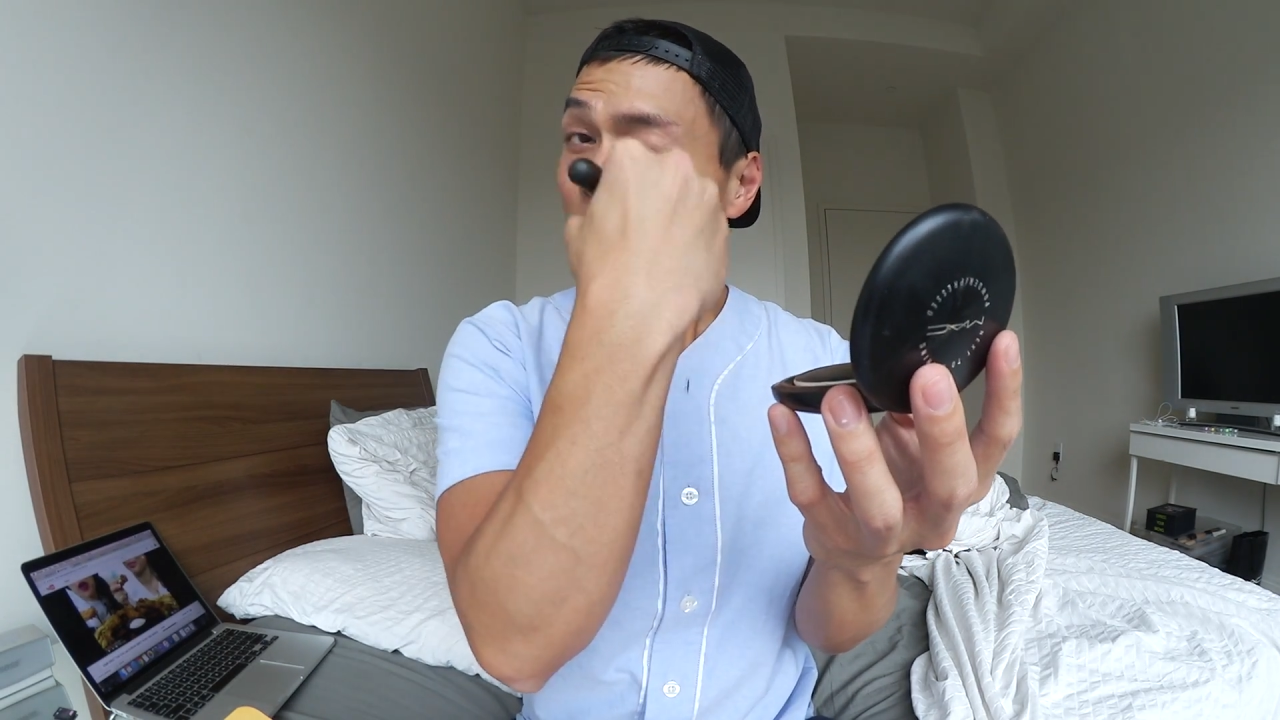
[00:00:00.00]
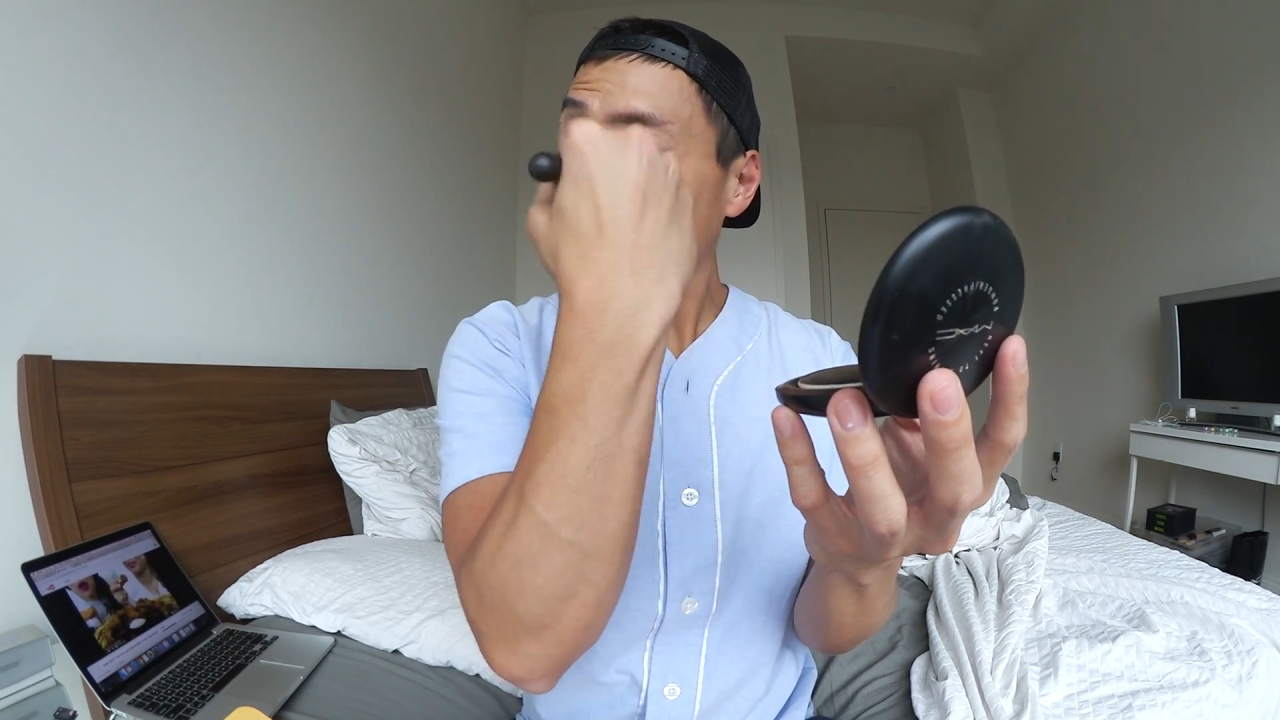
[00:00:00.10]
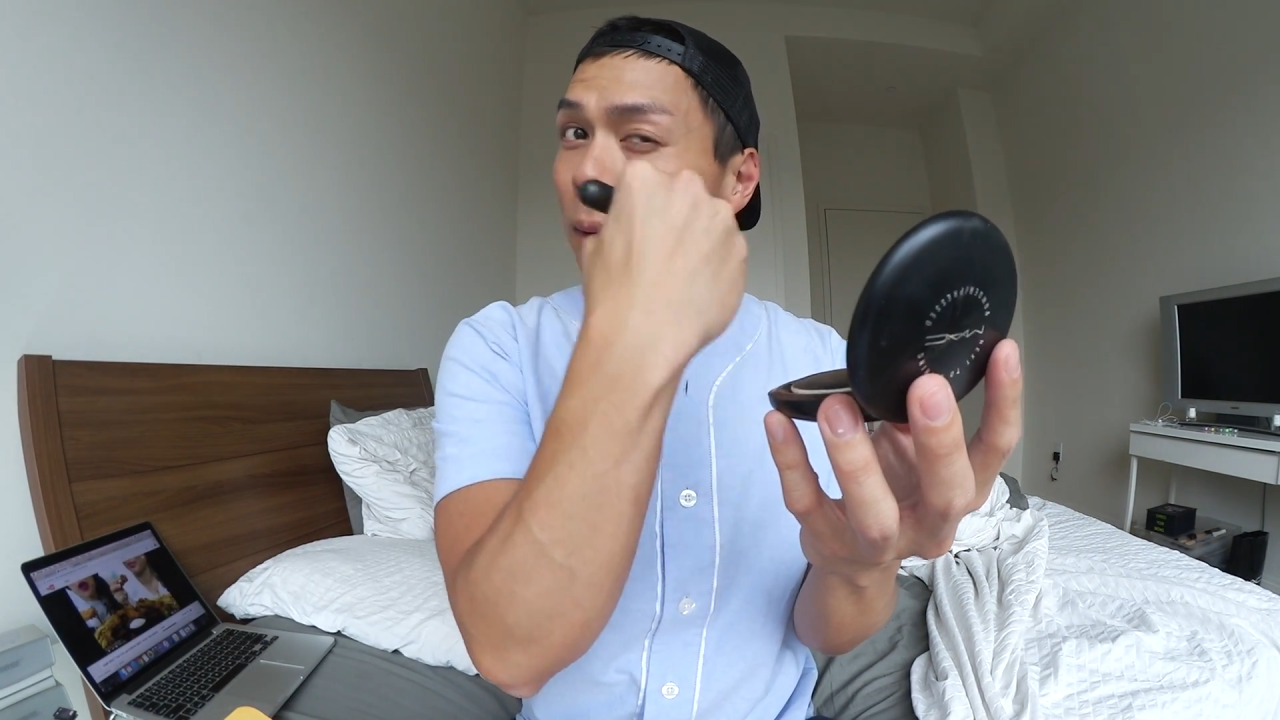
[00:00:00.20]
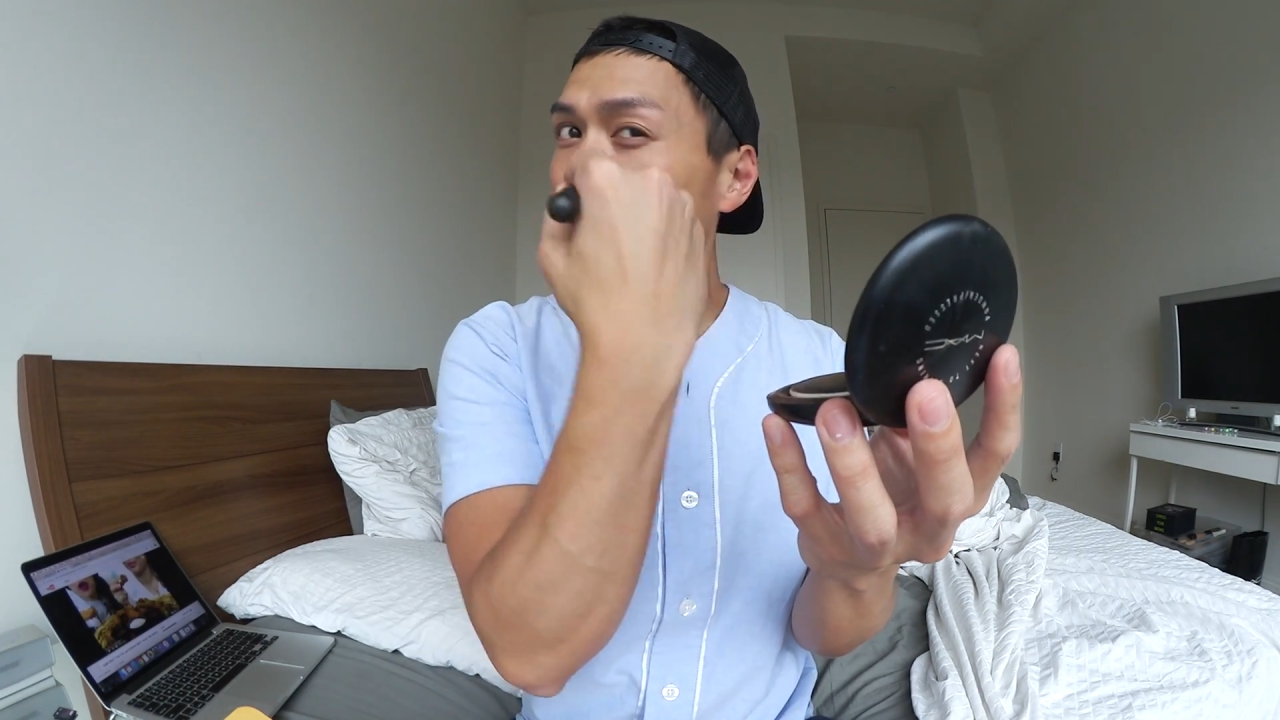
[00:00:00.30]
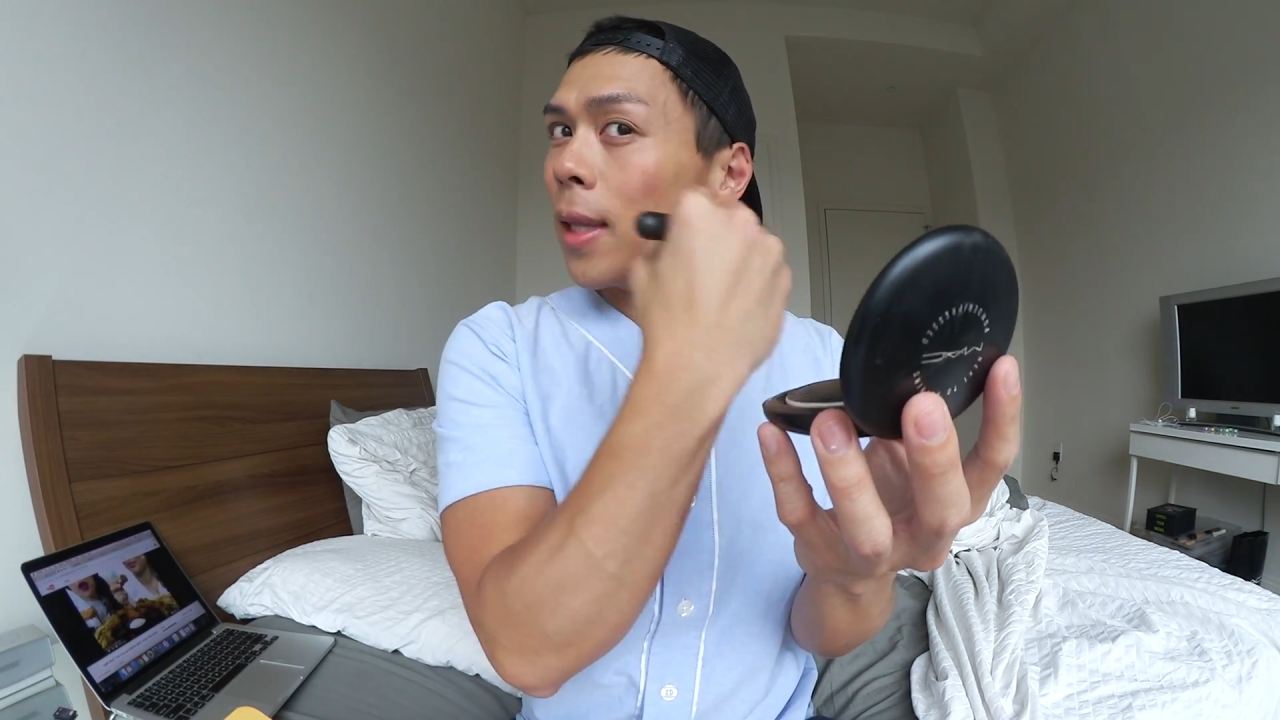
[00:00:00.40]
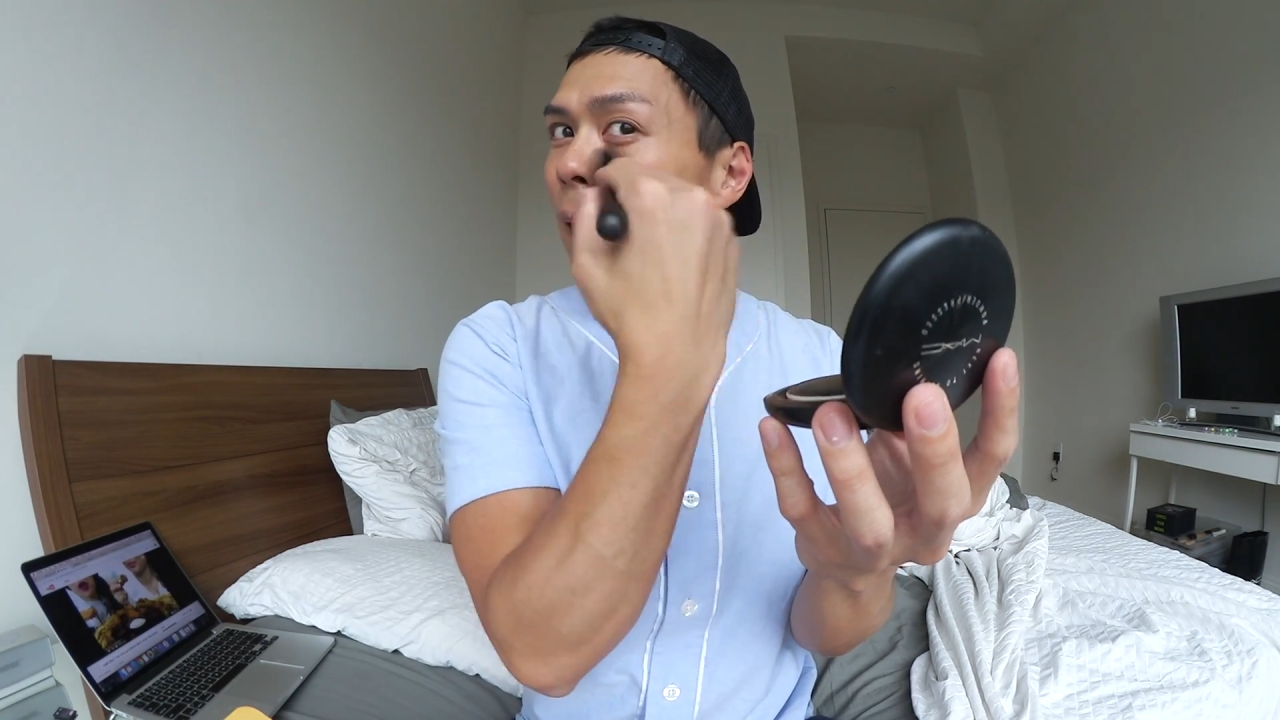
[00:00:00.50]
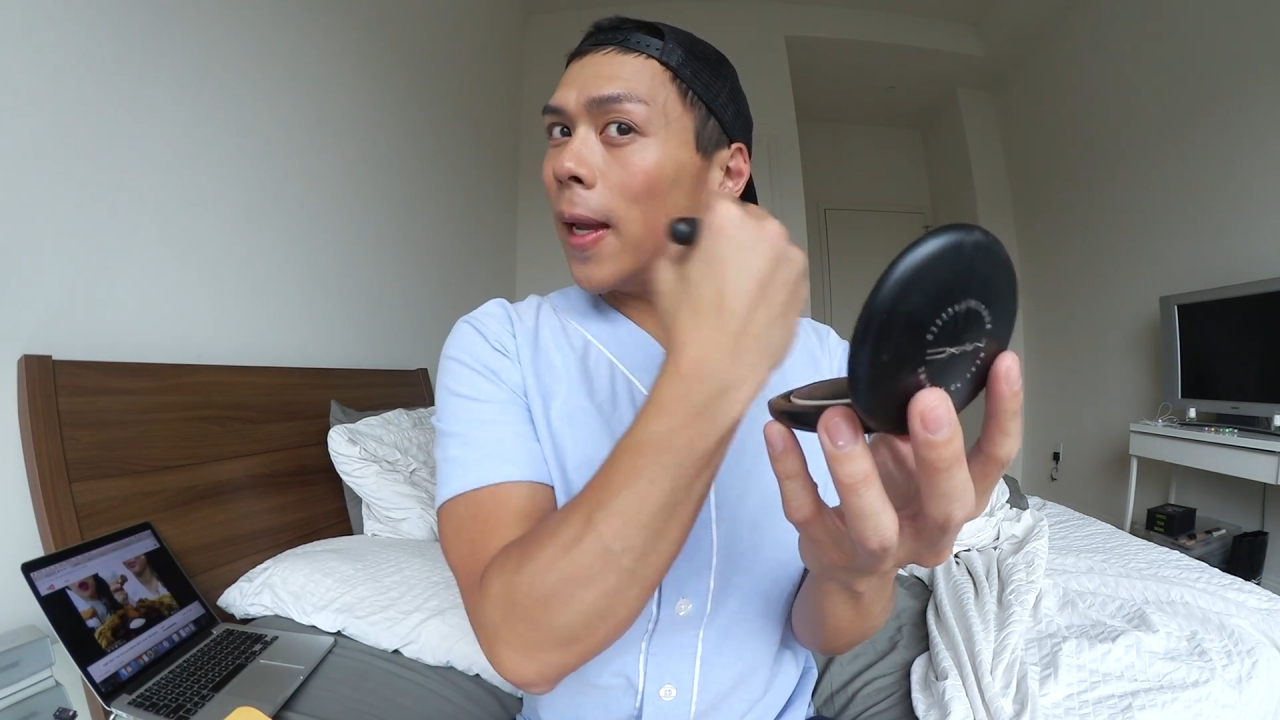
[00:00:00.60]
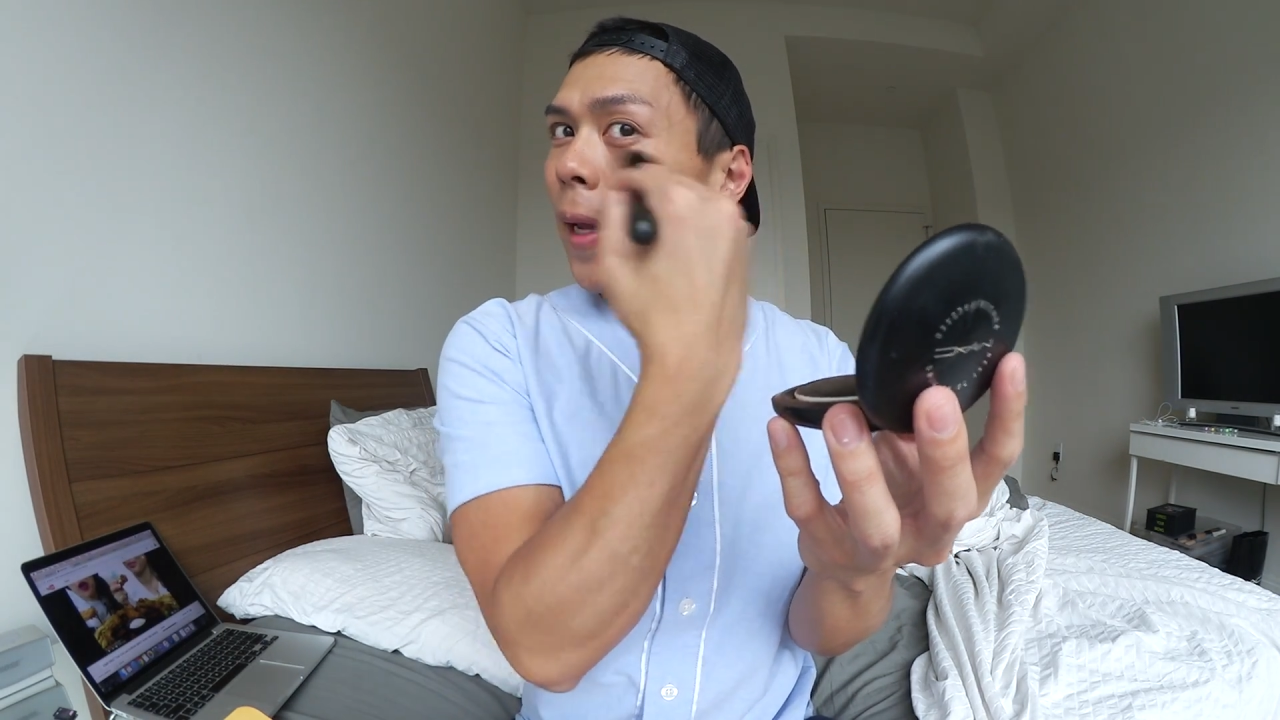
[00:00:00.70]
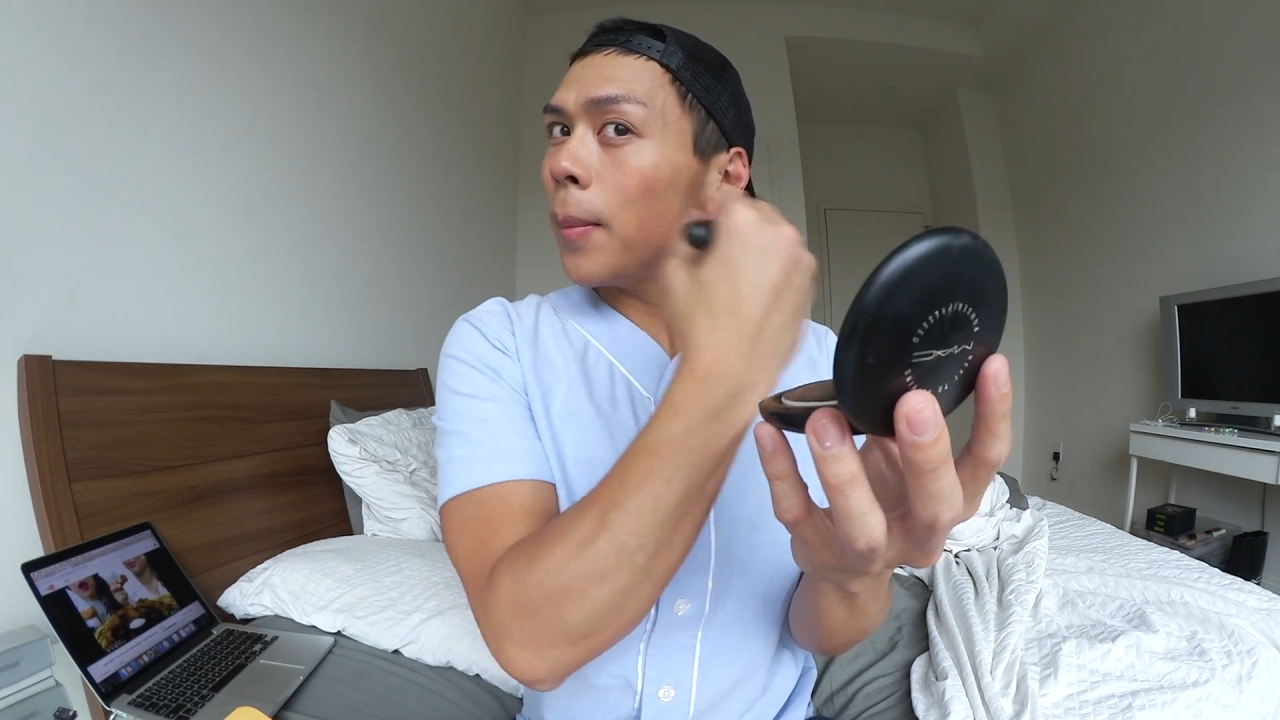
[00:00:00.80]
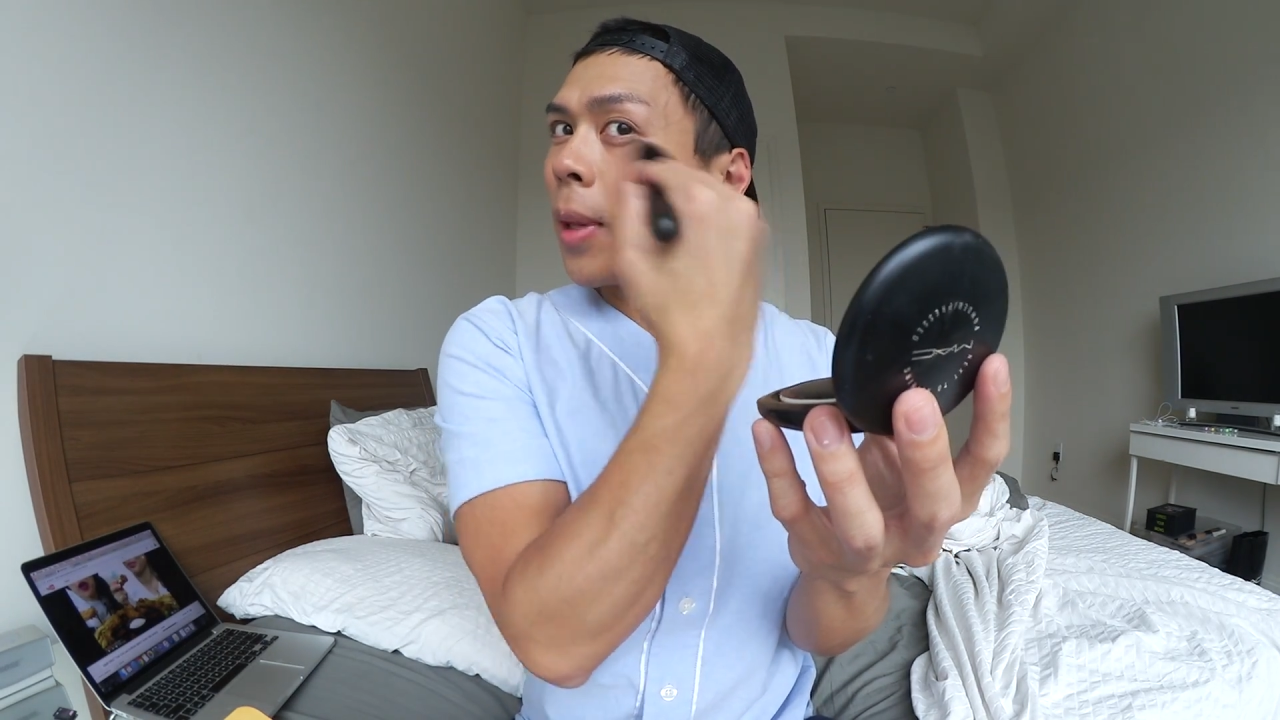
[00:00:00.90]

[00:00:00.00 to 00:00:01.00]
how they